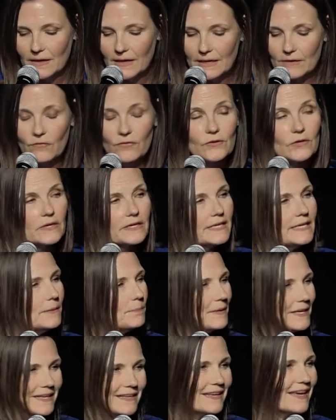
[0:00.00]
and start
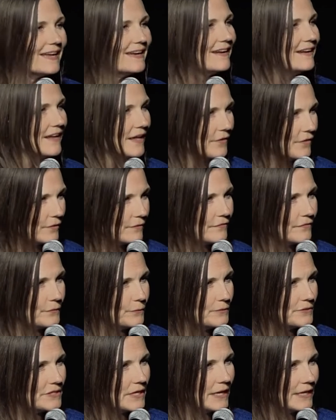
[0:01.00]
keeping yet another
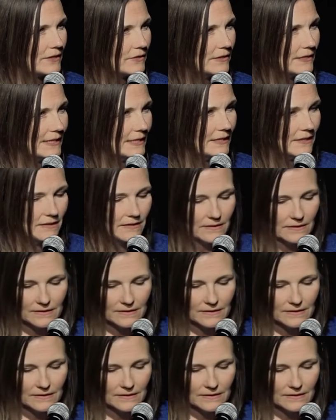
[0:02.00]
food diary.